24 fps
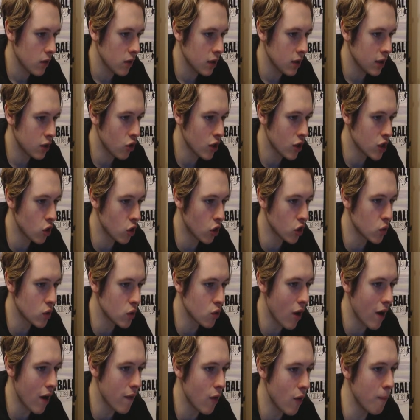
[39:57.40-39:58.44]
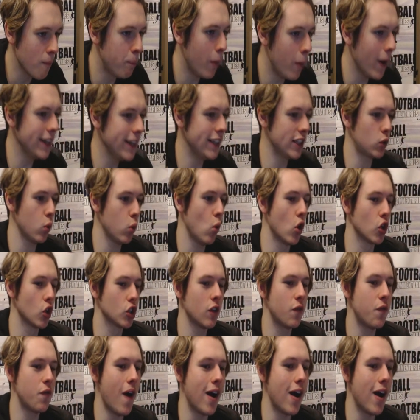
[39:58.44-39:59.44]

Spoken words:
tries to go onto his right foot and play it towards the far